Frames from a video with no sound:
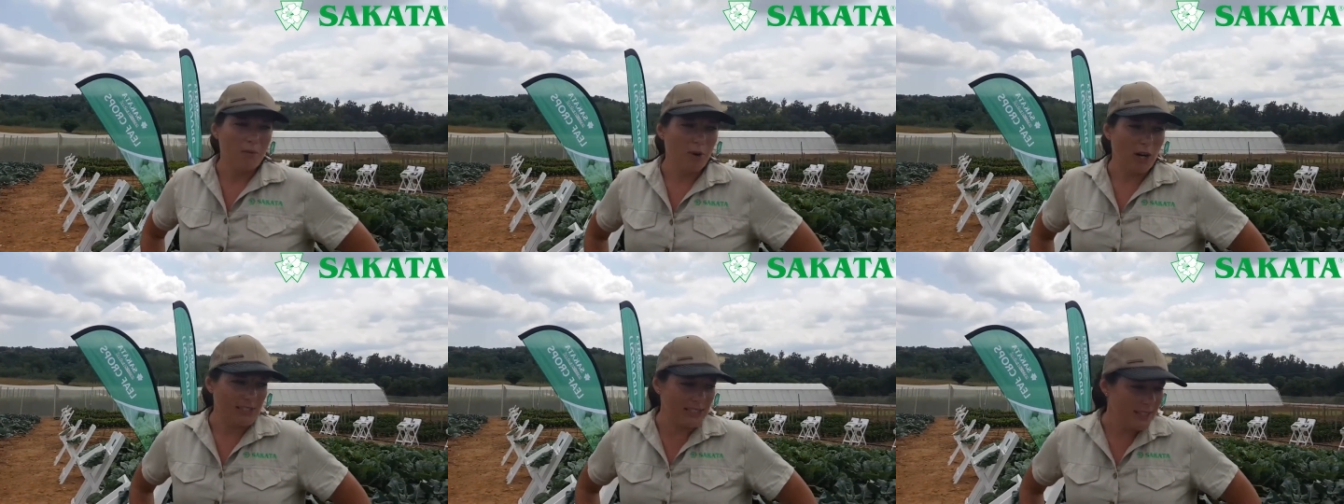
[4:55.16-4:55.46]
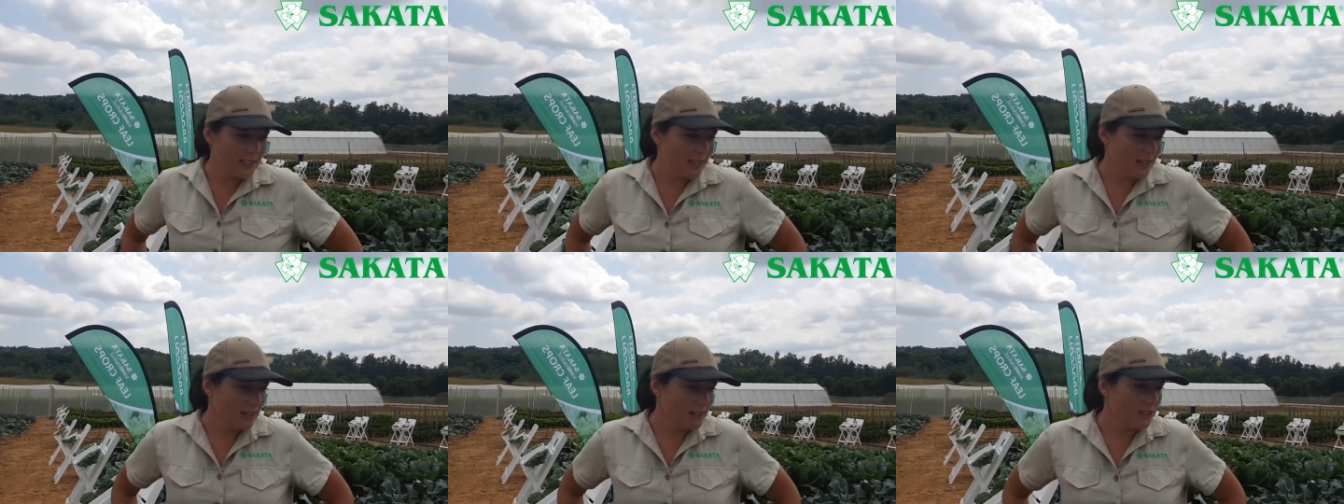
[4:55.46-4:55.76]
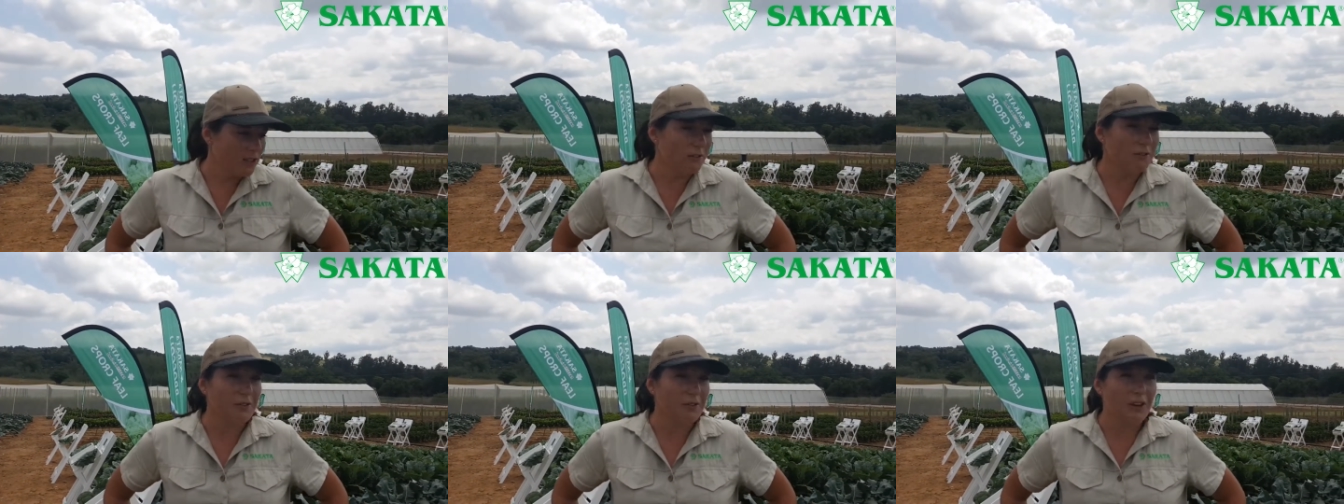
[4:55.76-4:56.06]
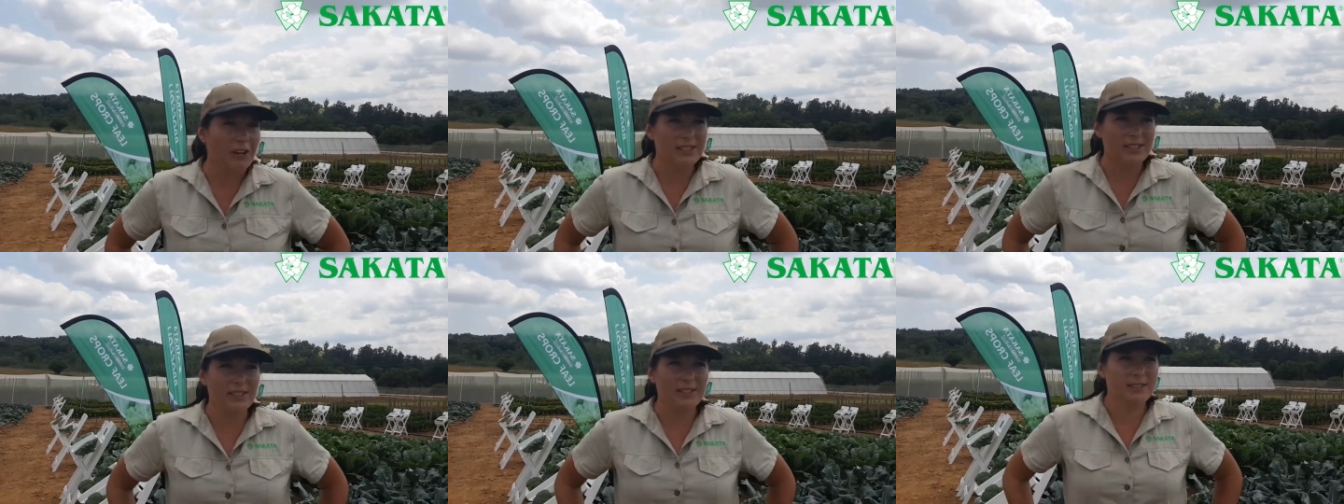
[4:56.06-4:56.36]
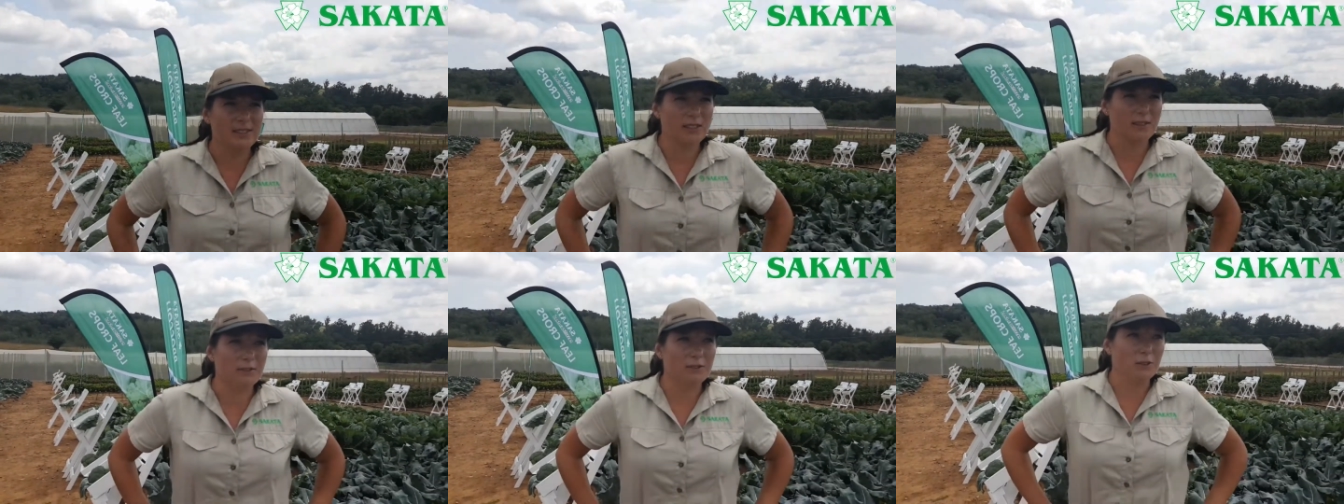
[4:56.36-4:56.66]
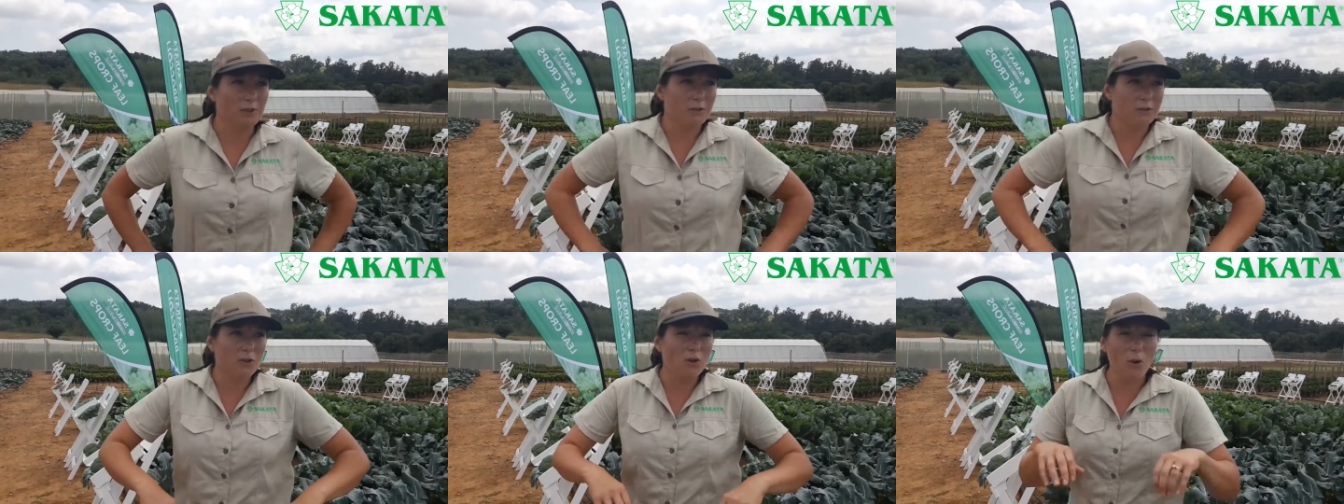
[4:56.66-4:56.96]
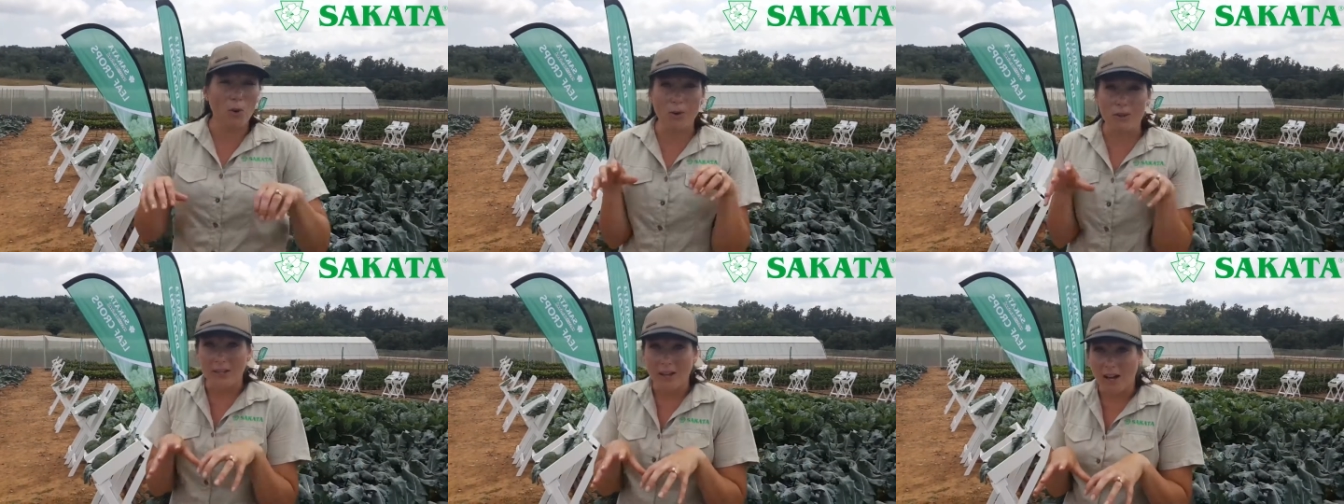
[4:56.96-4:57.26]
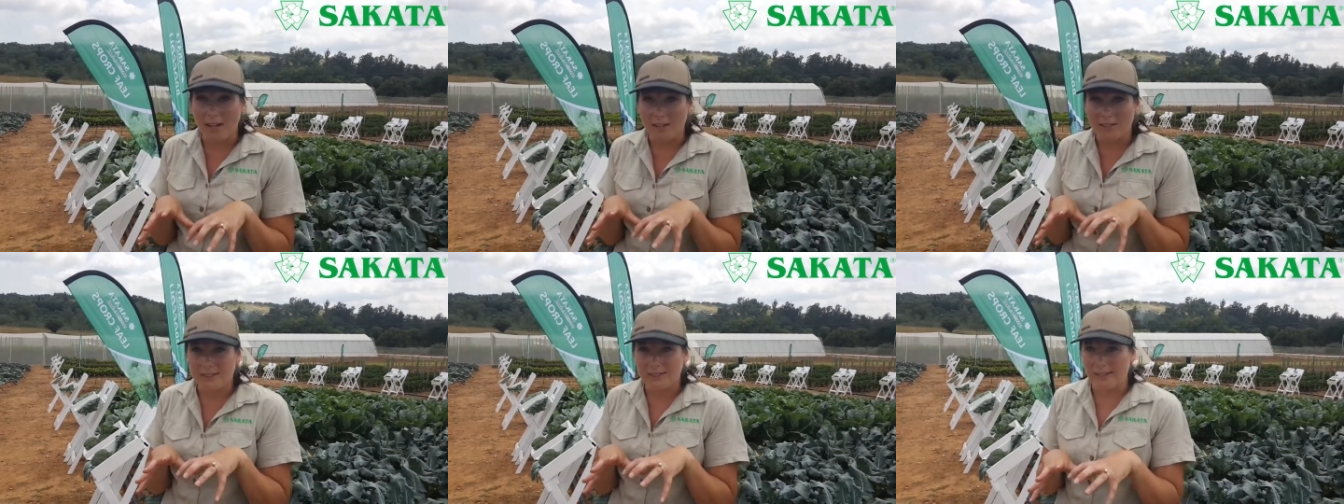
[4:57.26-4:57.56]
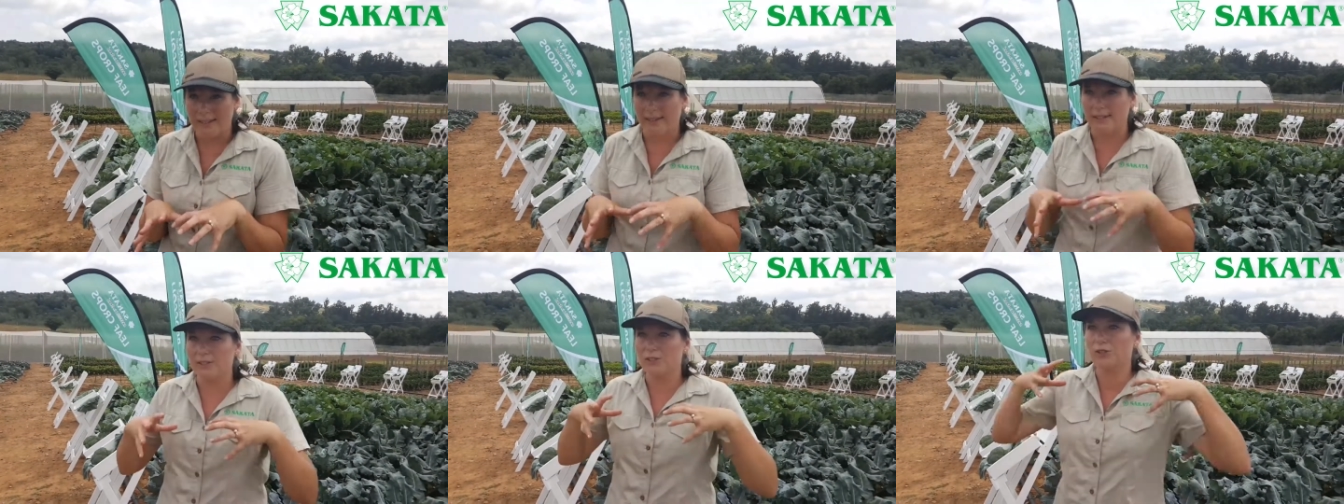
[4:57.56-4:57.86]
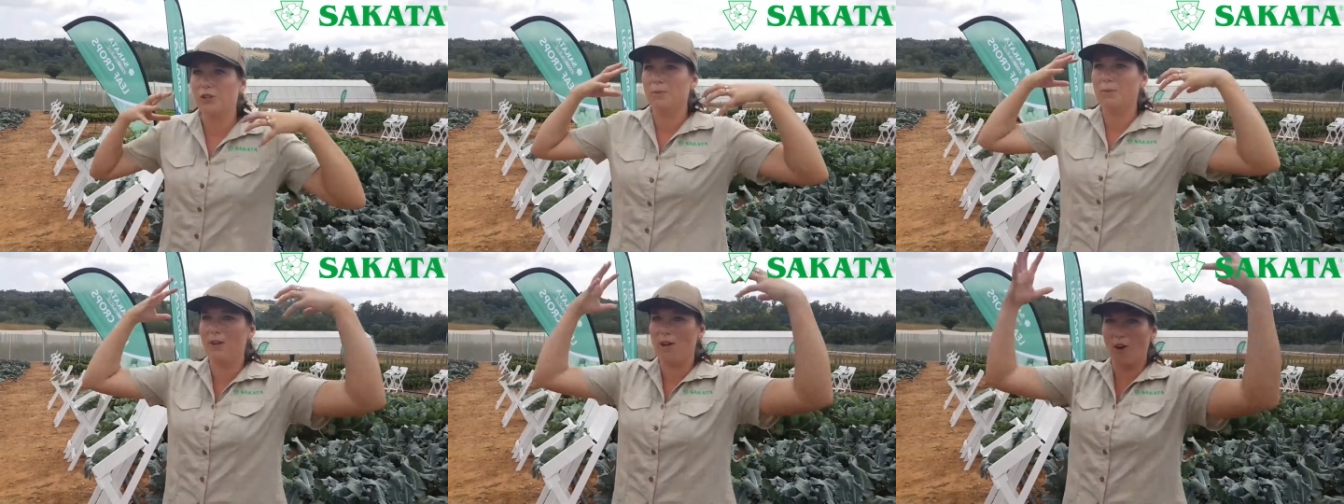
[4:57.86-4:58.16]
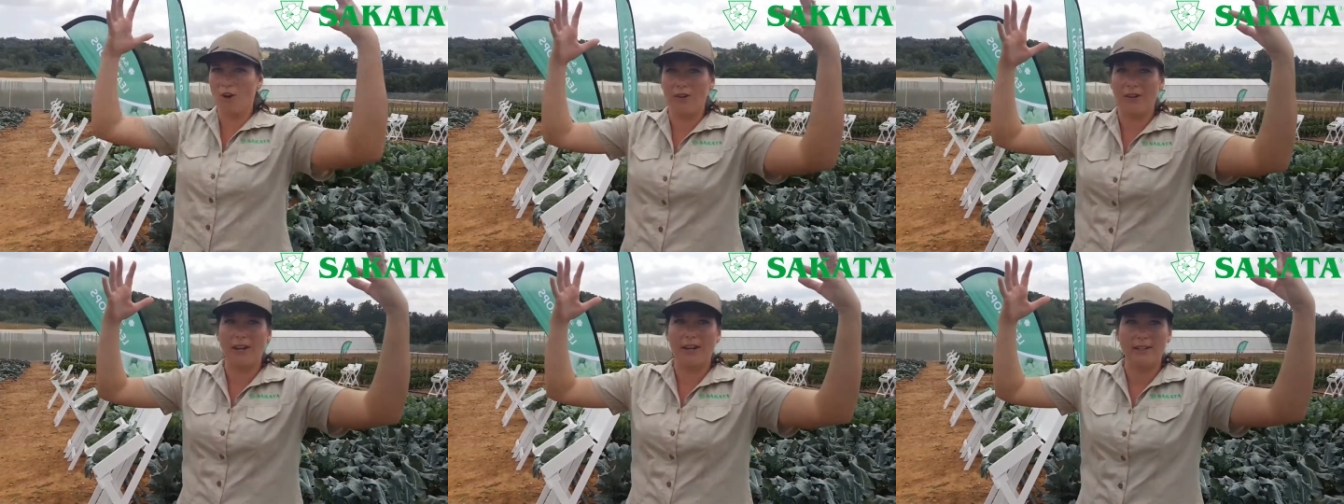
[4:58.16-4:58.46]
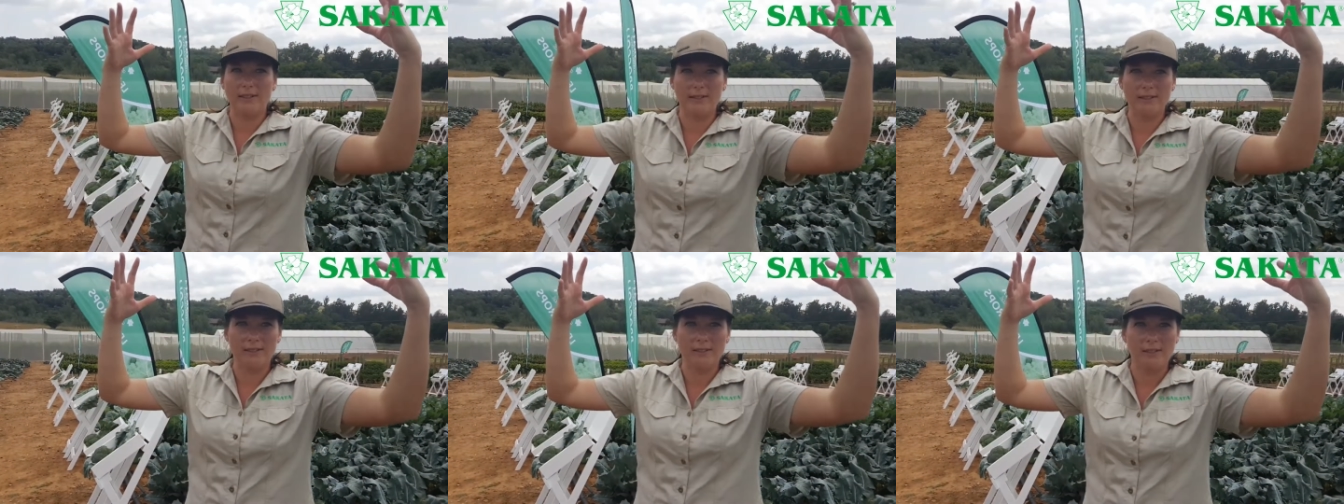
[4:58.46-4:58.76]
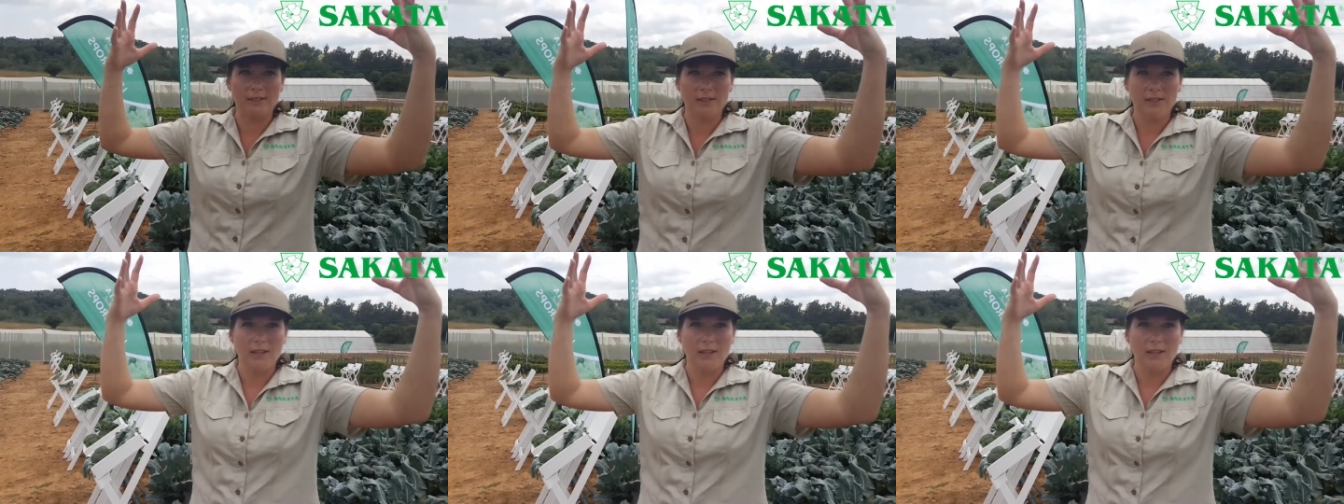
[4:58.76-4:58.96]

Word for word: brassicas are very sensitive to cold nights and extremely hot days